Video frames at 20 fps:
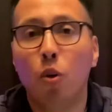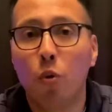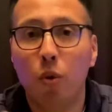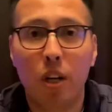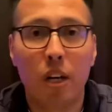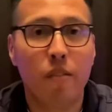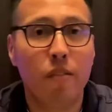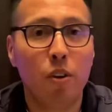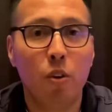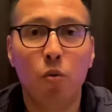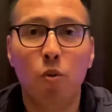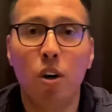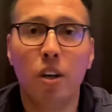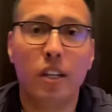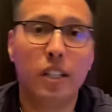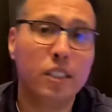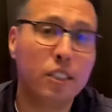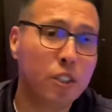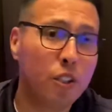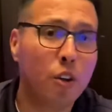you want, it's
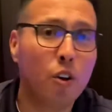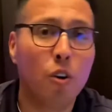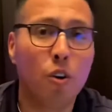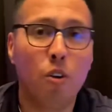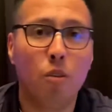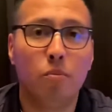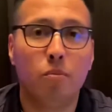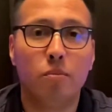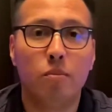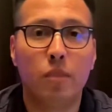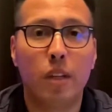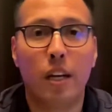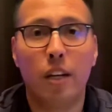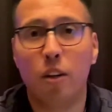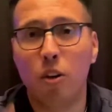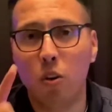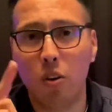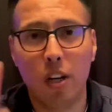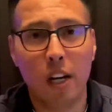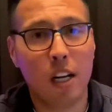your home, and no
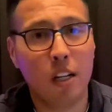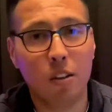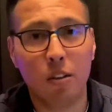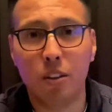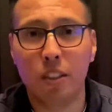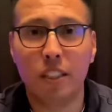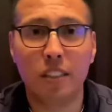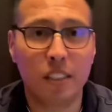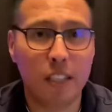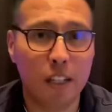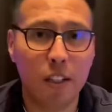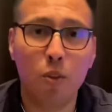landlord can tell you what to